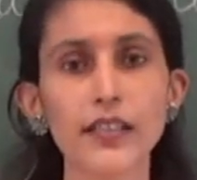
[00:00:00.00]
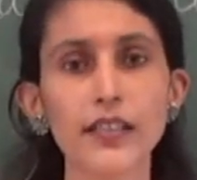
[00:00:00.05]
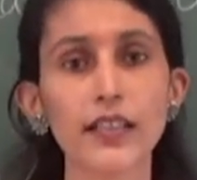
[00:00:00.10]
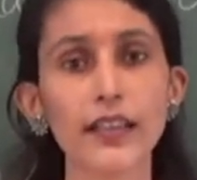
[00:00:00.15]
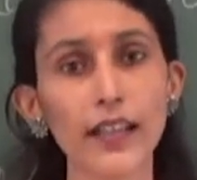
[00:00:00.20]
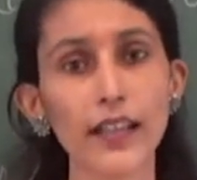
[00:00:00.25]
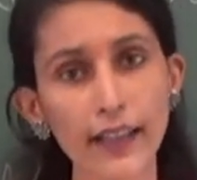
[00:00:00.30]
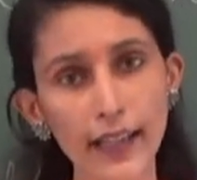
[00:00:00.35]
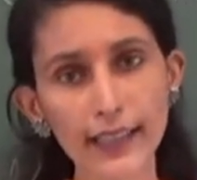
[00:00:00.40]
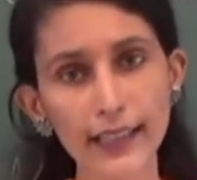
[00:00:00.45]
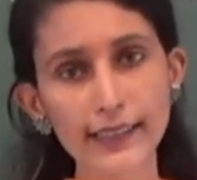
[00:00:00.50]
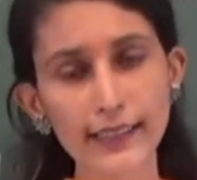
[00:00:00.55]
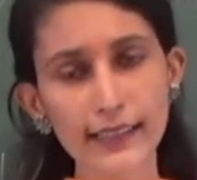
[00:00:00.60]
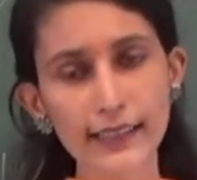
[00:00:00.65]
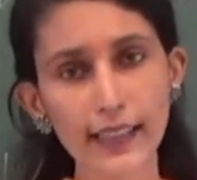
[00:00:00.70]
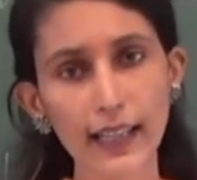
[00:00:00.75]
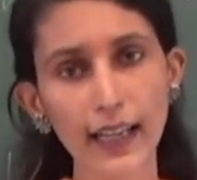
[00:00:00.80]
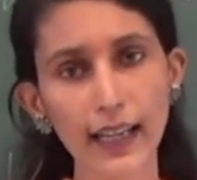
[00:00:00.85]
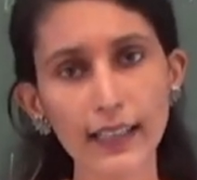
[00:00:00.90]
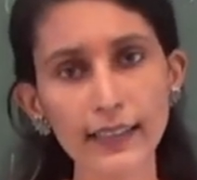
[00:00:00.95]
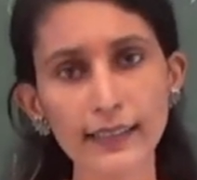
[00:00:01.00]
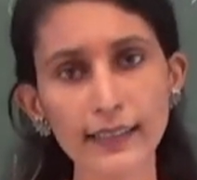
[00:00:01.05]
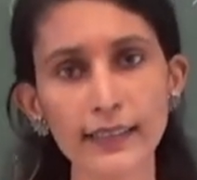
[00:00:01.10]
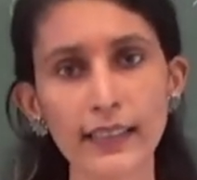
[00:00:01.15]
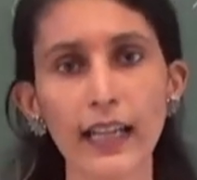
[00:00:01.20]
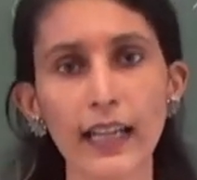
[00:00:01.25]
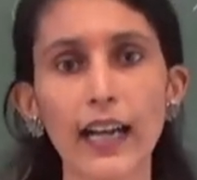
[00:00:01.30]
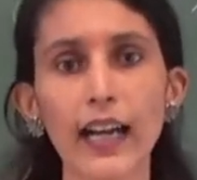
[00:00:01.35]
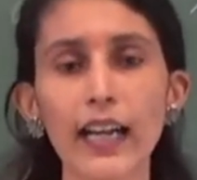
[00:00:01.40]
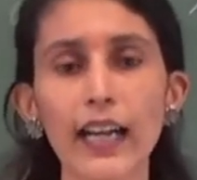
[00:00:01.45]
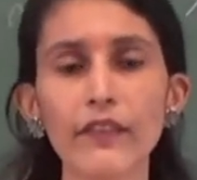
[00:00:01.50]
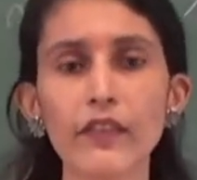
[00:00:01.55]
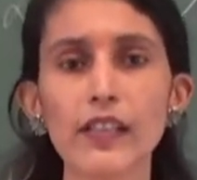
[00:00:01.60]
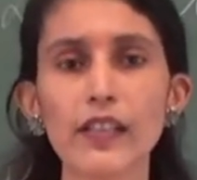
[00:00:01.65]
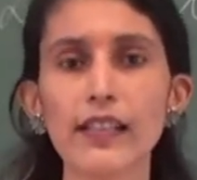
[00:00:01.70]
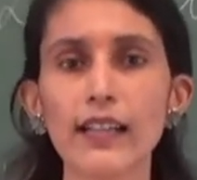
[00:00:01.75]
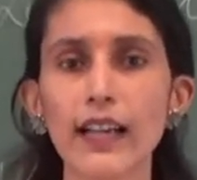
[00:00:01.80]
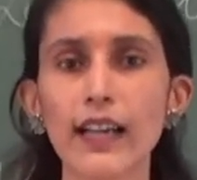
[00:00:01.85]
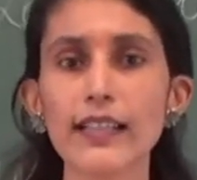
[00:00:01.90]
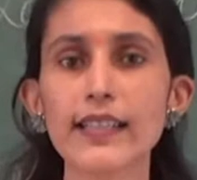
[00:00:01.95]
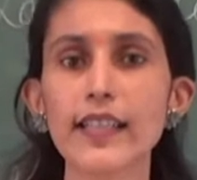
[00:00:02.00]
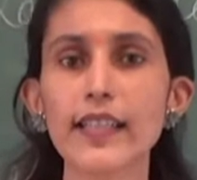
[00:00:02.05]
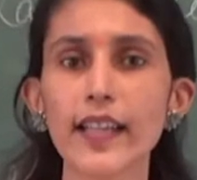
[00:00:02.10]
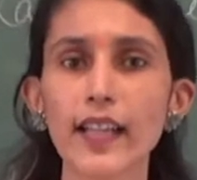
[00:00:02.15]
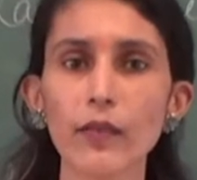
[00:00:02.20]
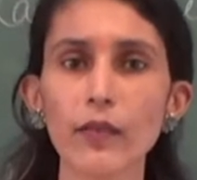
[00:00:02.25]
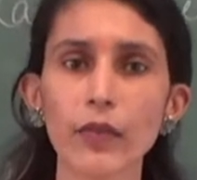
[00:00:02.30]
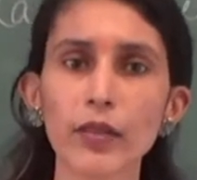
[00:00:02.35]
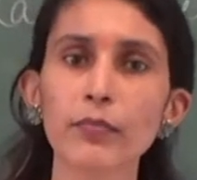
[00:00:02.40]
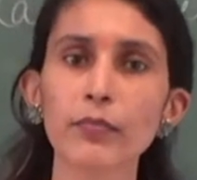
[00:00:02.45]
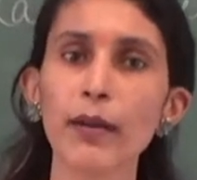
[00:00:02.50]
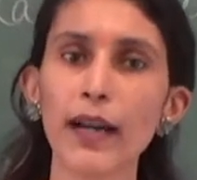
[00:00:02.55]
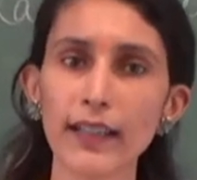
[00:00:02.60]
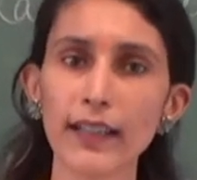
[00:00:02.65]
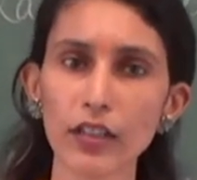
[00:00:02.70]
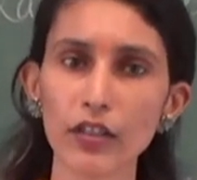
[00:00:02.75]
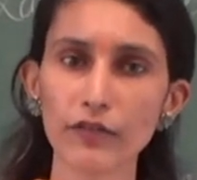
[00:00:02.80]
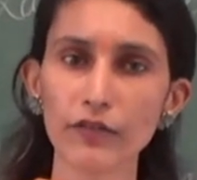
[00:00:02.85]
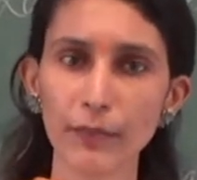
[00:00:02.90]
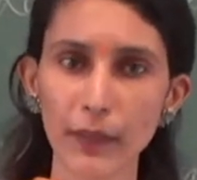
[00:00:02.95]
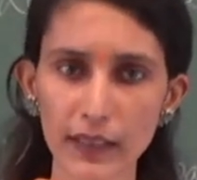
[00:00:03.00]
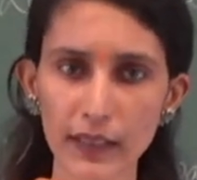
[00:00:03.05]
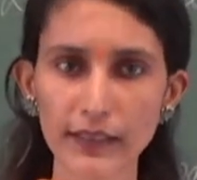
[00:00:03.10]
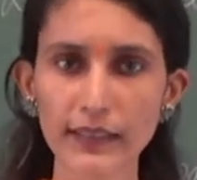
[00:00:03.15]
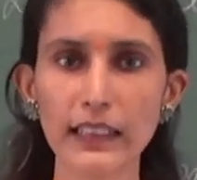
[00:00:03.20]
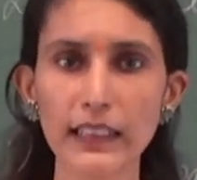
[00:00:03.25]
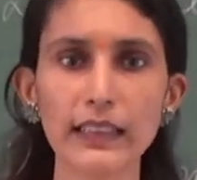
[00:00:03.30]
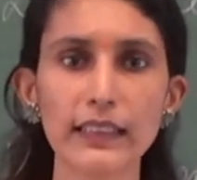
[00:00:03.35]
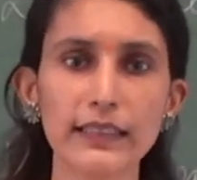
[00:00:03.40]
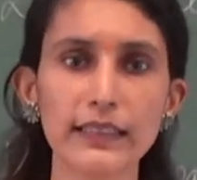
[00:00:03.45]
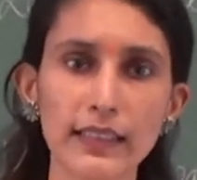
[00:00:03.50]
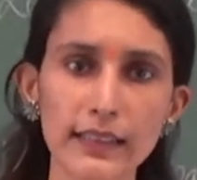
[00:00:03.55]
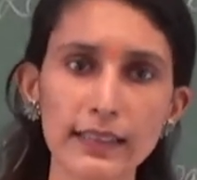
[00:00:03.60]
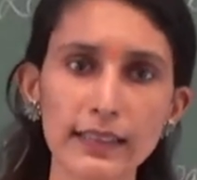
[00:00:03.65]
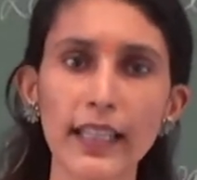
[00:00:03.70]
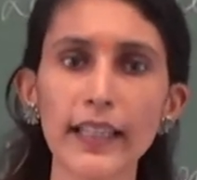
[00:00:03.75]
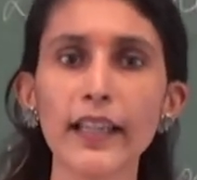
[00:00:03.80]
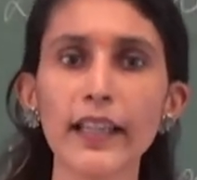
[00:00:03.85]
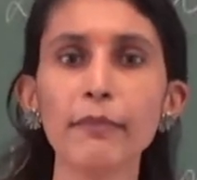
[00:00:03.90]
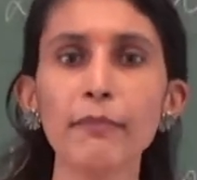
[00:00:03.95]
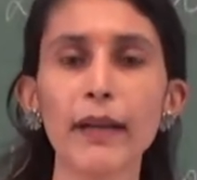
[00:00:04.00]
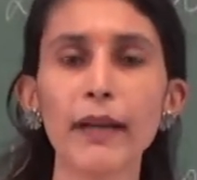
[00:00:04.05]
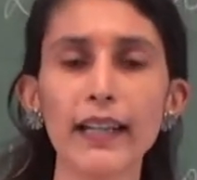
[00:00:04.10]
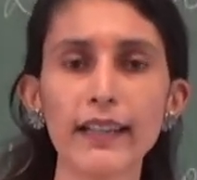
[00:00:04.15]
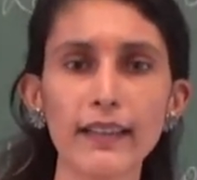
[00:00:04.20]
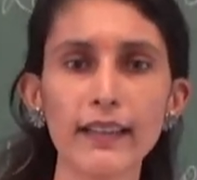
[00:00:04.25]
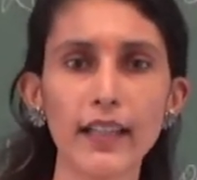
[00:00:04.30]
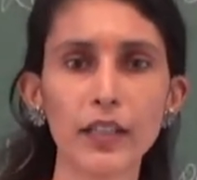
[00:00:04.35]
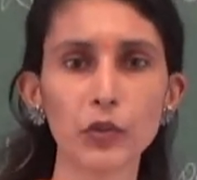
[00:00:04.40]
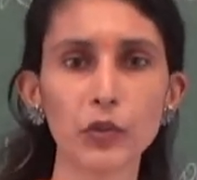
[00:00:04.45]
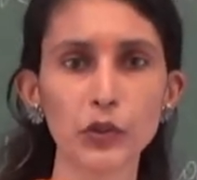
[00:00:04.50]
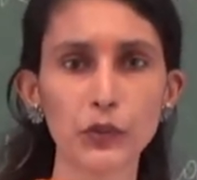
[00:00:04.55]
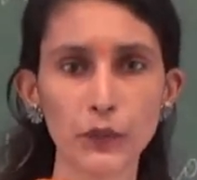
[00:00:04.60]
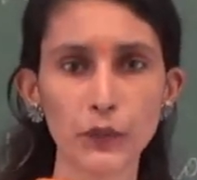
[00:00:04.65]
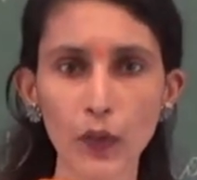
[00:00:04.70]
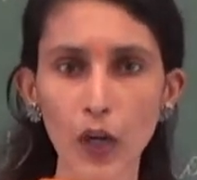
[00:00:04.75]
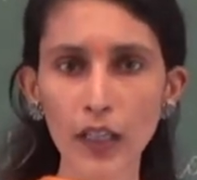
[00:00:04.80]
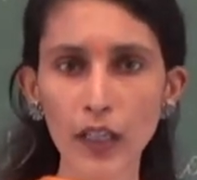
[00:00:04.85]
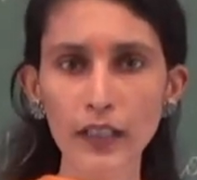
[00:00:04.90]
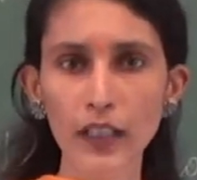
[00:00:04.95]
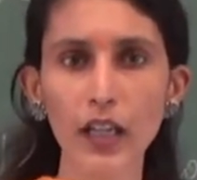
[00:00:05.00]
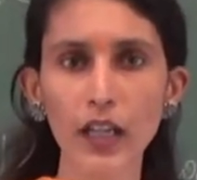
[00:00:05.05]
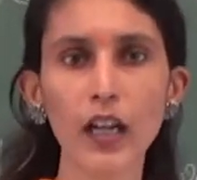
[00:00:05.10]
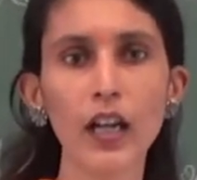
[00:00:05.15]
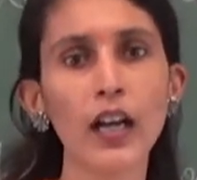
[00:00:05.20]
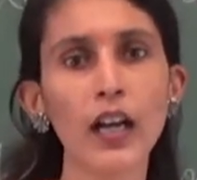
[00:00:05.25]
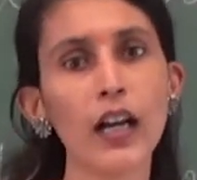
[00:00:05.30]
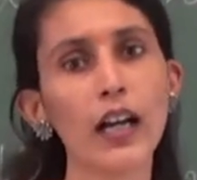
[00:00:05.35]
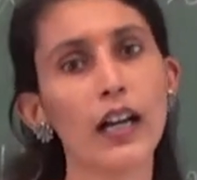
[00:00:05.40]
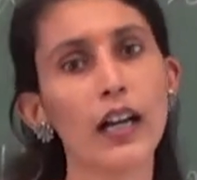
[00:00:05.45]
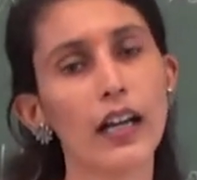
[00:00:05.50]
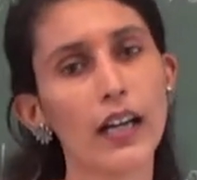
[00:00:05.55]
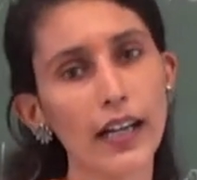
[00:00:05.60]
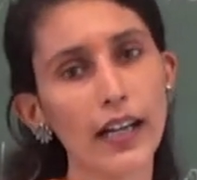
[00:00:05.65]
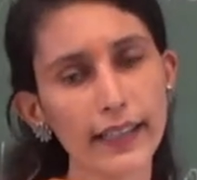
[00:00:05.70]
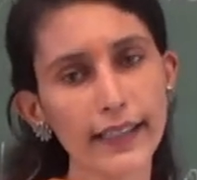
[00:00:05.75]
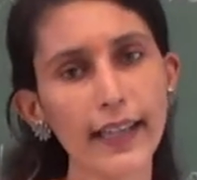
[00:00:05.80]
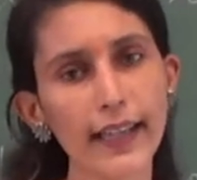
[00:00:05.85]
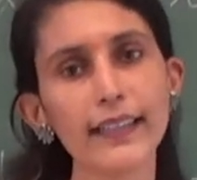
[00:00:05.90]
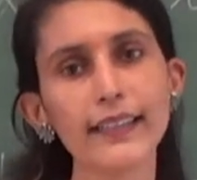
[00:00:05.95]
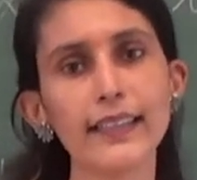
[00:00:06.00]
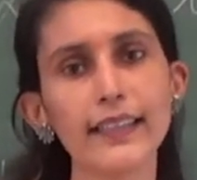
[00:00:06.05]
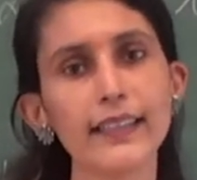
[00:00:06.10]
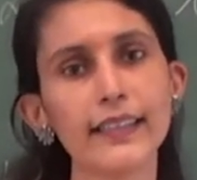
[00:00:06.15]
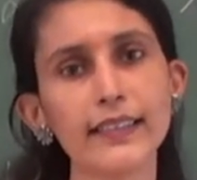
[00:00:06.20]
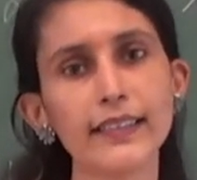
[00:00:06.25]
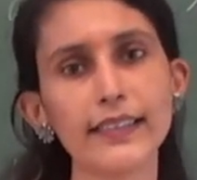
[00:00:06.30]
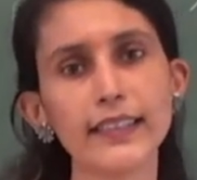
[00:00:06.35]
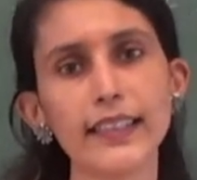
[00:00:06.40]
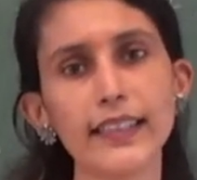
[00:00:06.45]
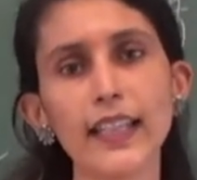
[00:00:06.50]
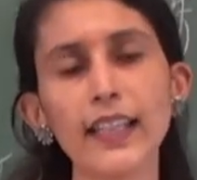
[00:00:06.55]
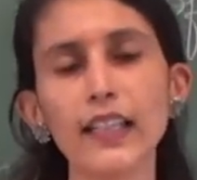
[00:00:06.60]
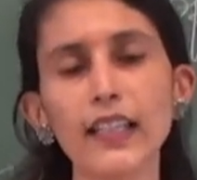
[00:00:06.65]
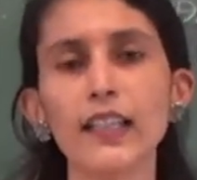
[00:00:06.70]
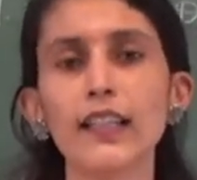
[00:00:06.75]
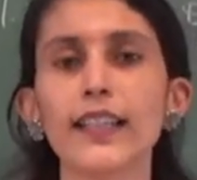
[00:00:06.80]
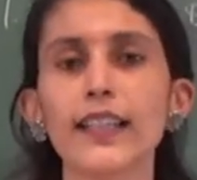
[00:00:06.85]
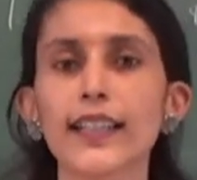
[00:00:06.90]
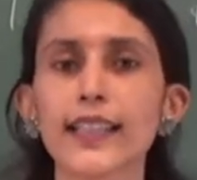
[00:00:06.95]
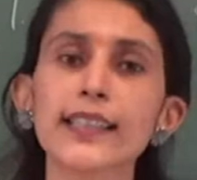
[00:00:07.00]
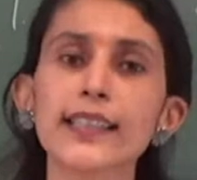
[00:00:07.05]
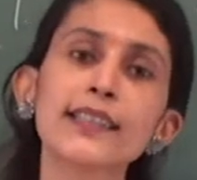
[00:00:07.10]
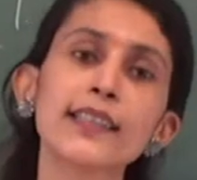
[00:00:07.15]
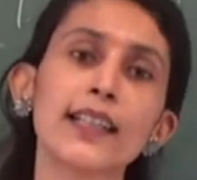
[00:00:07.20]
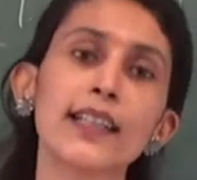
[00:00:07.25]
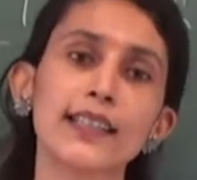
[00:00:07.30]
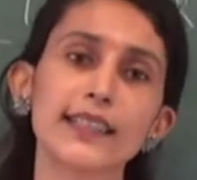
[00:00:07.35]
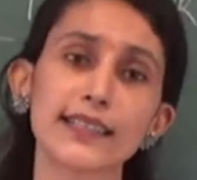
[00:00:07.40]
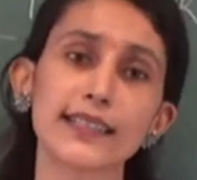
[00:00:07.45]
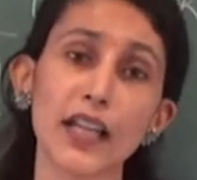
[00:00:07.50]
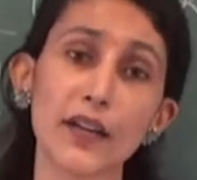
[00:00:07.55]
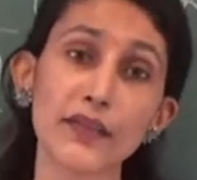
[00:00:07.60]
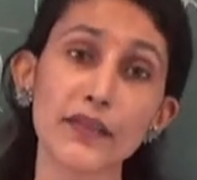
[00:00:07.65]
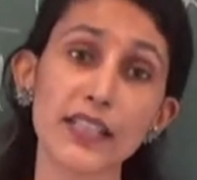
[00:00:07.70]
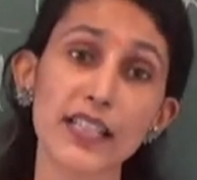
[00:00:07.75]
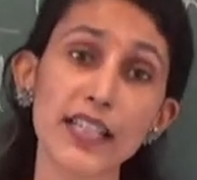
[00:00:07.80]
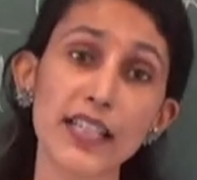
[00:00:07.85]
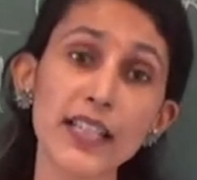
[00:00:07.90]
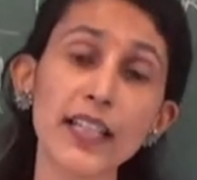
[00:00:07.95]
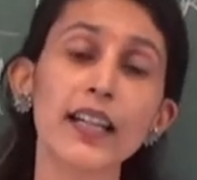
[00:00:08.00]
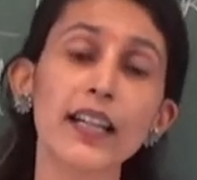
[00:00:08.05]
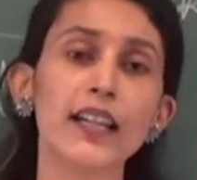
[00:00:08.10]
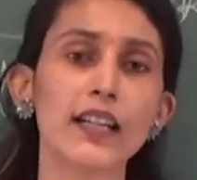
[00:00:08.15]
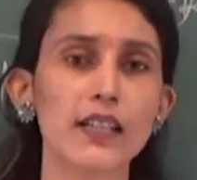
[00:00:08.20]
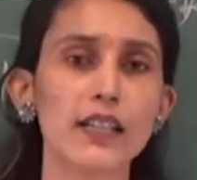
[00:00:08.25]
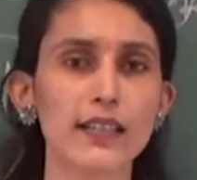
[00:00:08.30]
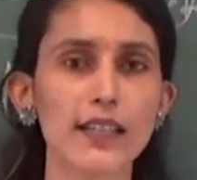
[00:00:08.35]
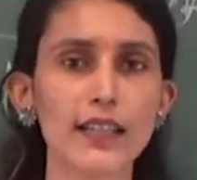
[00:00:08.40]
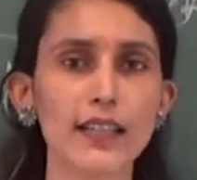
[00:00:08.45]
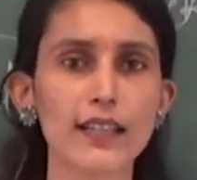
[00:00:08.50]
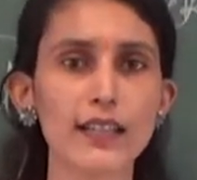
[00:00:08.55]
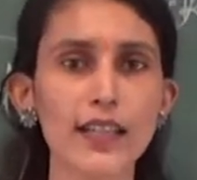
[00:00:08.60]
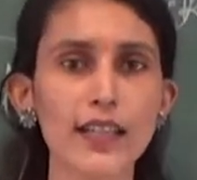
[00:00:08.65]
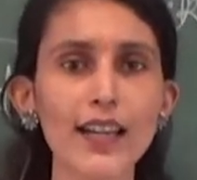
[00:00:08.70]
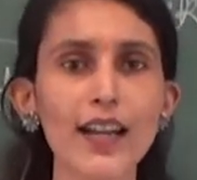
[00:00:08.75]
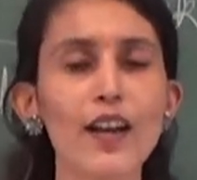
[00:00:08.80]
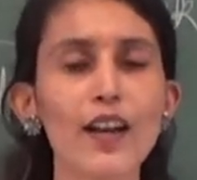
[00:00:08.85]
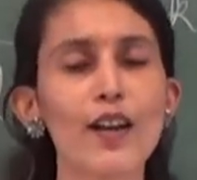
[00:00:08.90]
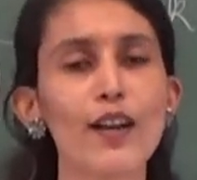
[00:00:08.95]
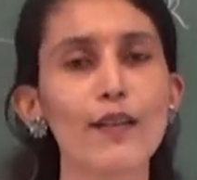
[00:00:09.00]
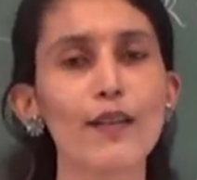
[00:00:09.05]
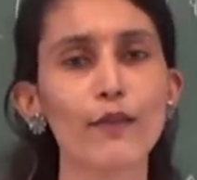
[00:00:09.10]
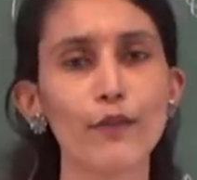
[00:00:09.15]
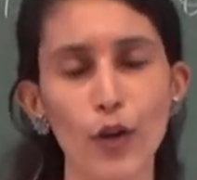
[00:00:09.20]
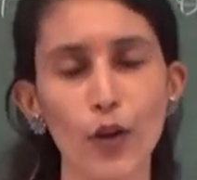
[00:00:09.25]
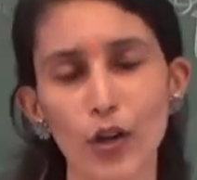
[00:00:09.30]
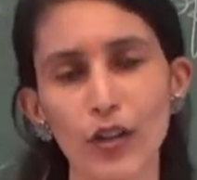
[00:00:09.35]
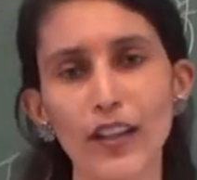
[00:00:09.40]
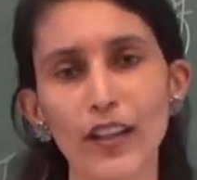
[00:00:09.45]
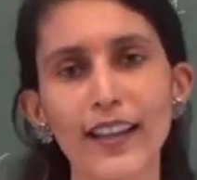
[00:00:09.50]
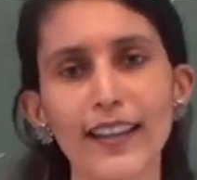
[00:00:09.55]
In the next class, I will deal with Battle of Buxar. That's the second battle that was fought again in India in 1764.